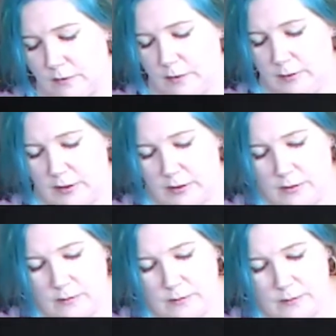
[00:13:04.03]
we
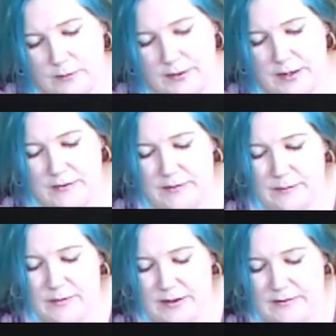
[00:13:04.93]
go. We're getting
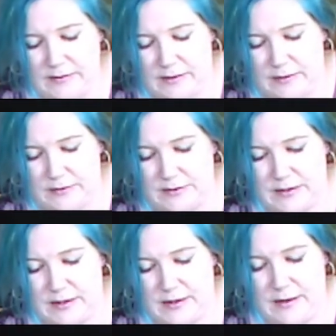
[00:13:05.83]
some nice colors
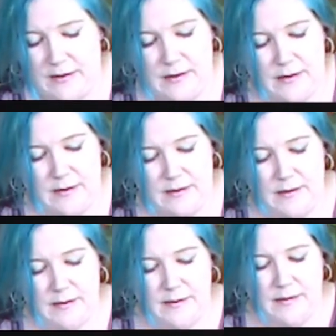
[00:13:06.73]
there.
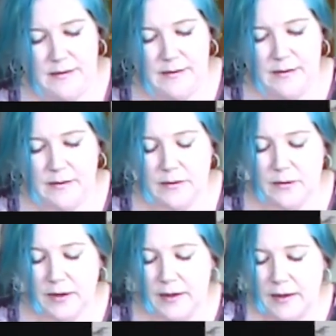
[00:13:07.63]

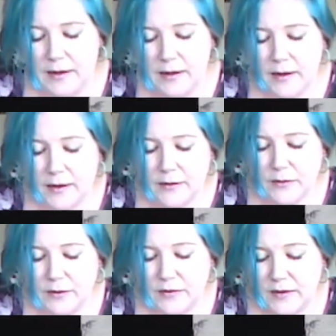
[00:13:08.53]
Okay,
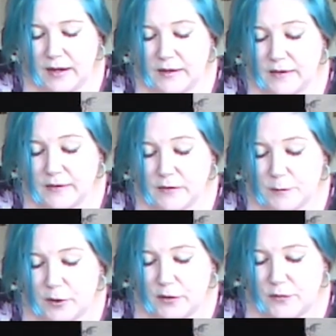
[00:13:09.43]
so you can see, and this is
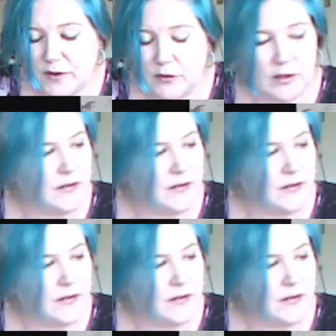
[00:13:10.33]
part of the fun. Look at